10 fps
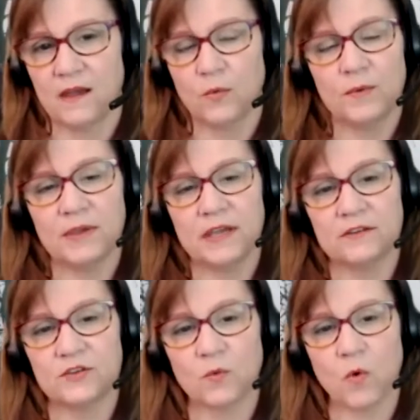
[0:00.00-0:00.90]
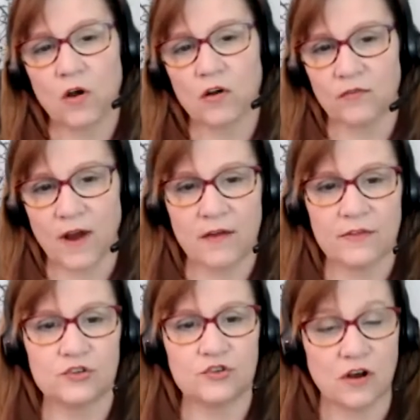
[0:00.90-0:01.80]
we begin to walk around the
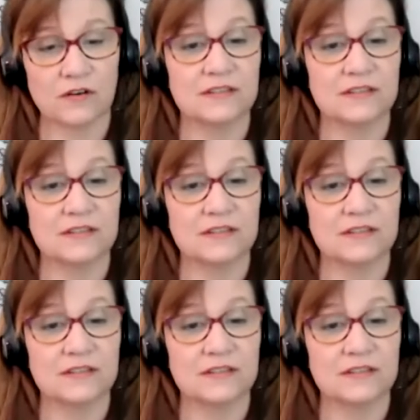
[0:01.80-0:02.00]
trunk,